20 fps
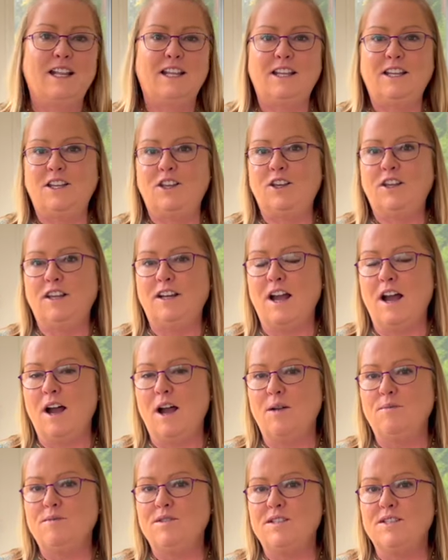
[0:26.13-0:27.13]
You can
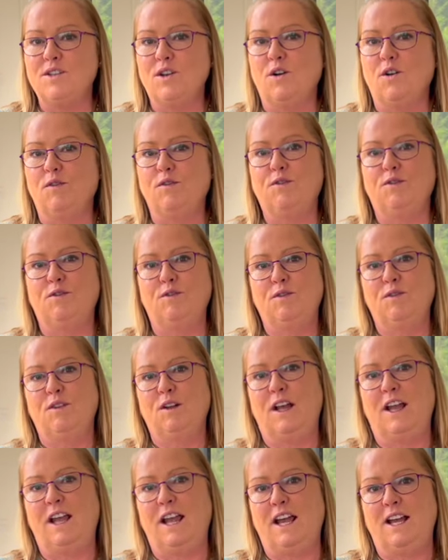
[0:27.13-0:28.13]
arm yourself
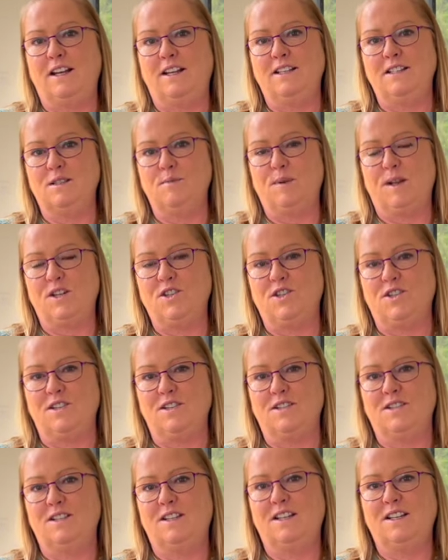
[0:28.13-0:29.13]
at
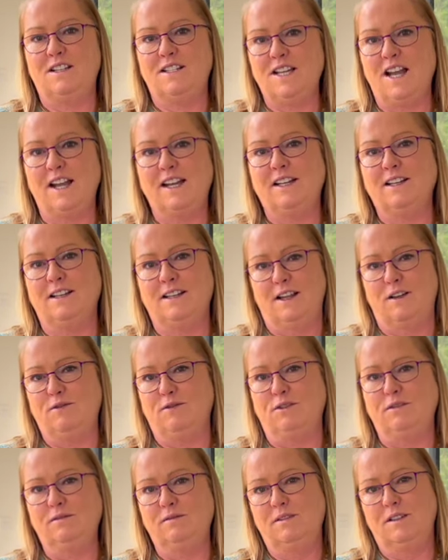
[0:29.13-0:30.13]
inspections. You can take a
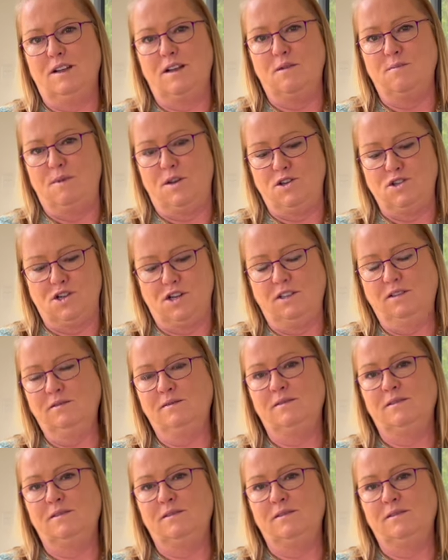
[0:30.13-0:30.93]
level, a measure,